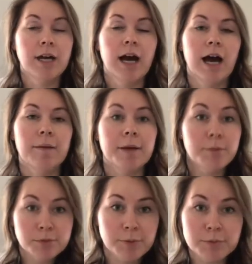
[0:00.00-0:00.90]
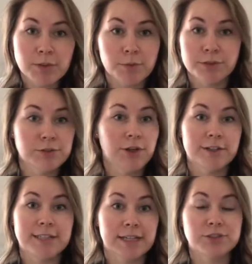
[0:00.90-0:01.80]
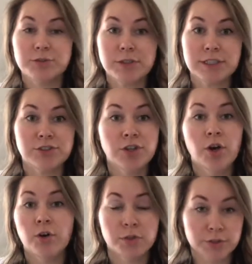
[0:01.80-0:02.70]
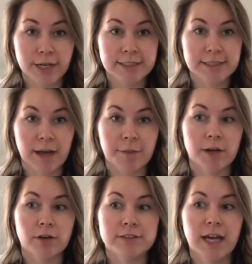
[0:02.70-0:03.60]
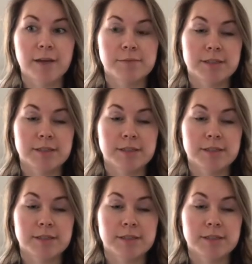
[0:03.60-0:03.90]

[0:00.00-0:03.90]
and most people don't want their dog attached to a leash or a training tab at all times.